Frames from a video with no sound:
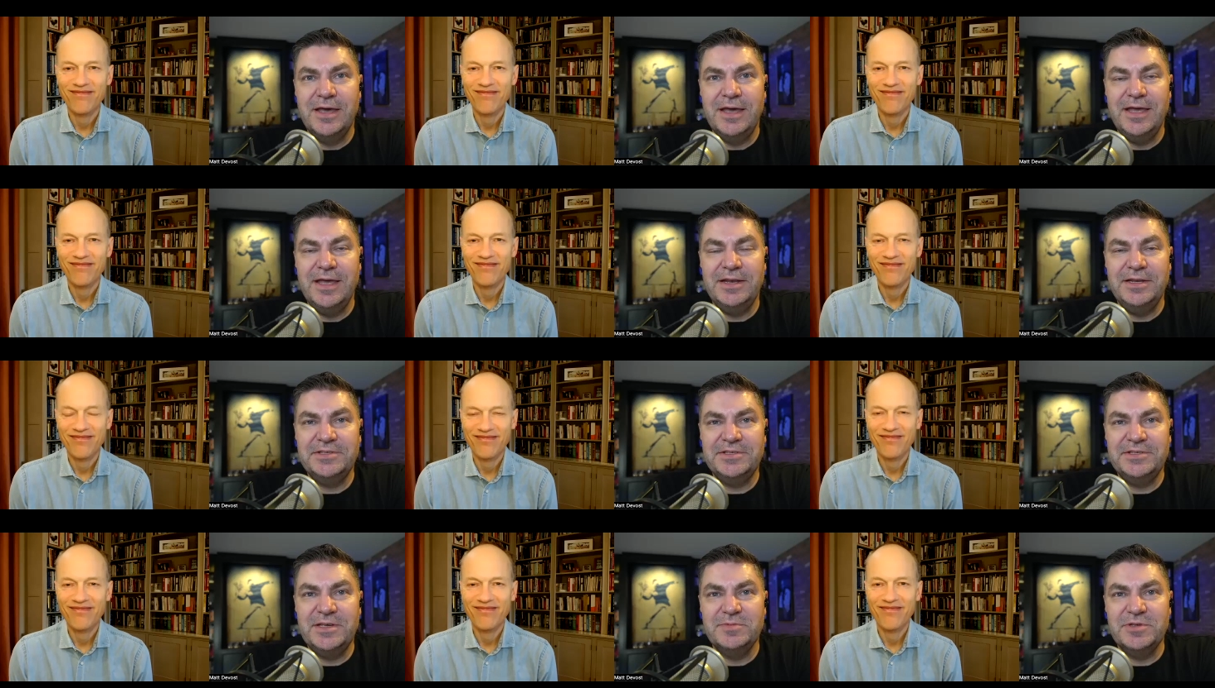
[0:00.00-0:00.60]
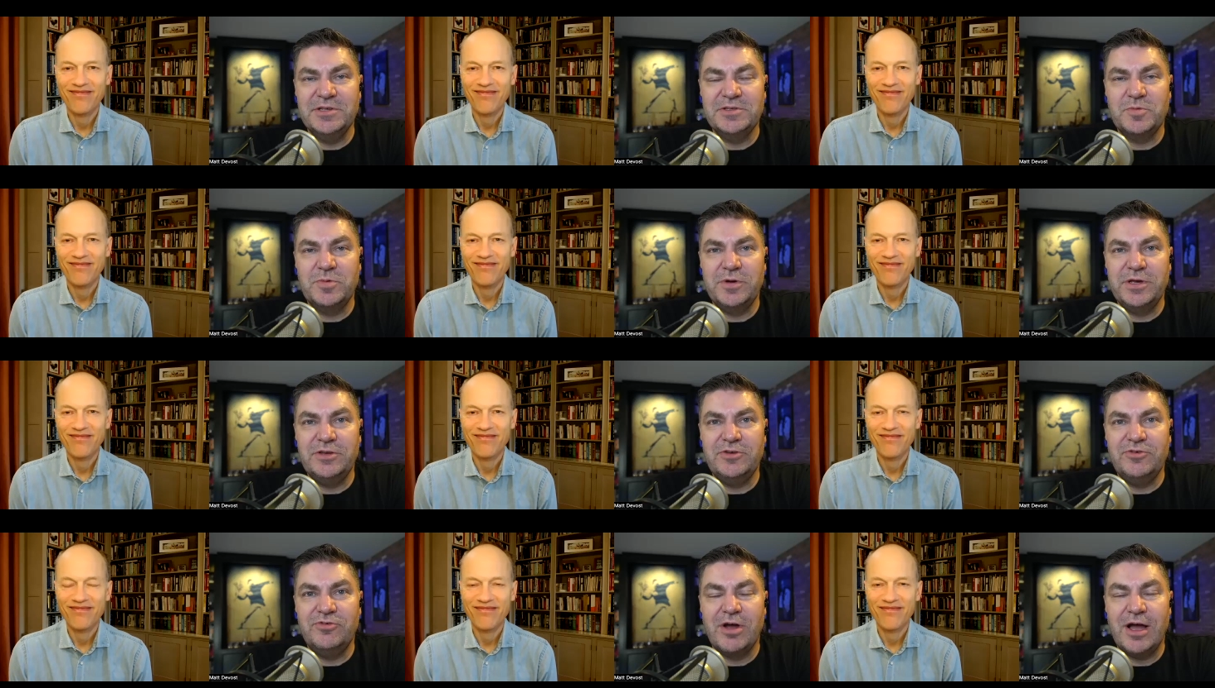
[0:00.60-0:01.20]
Speaker 1: And it seems as
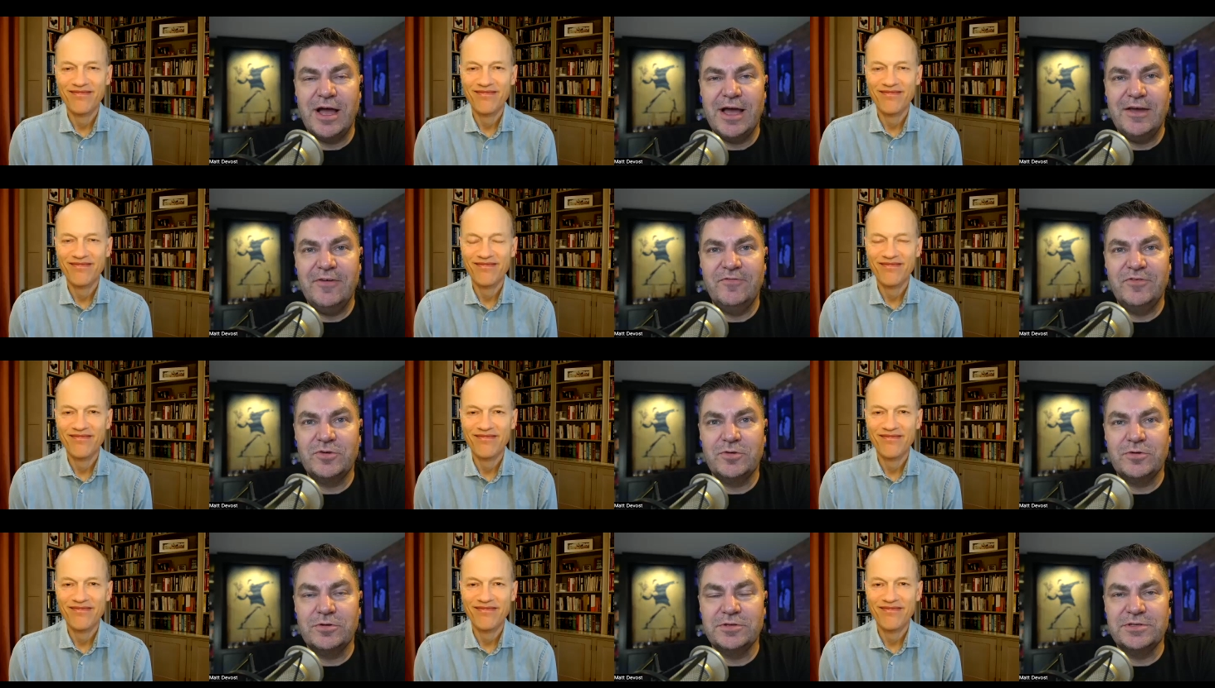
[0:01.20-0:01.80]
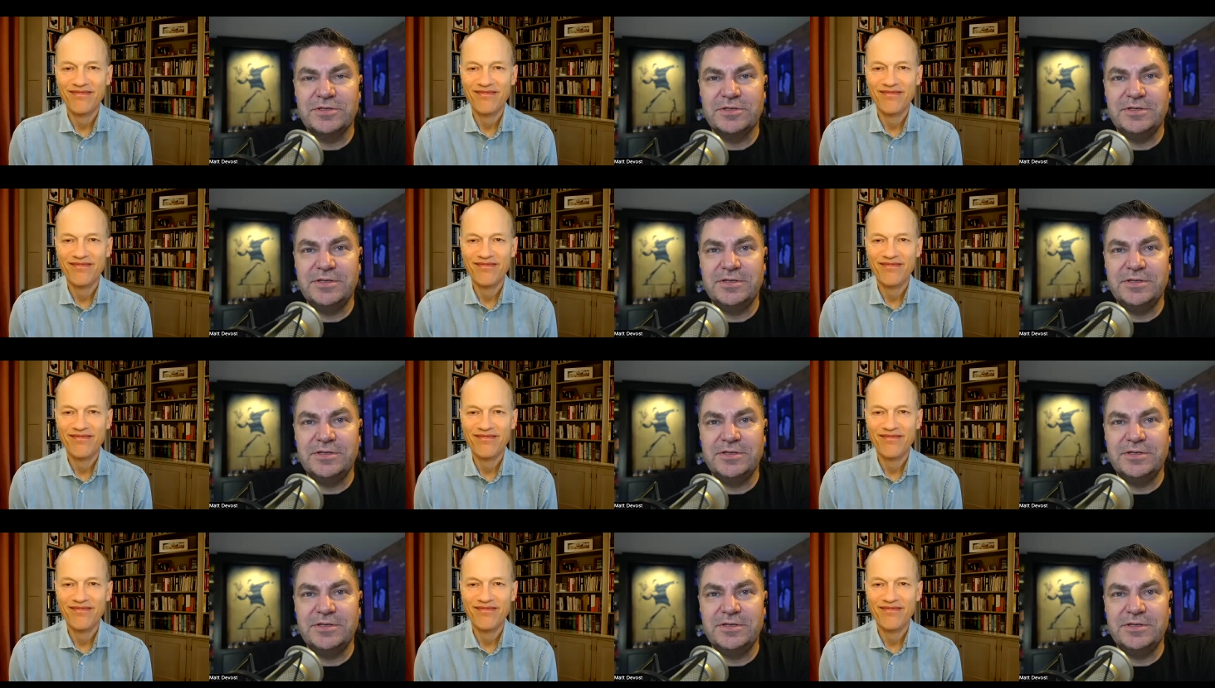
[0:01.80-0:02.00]
we drive towards a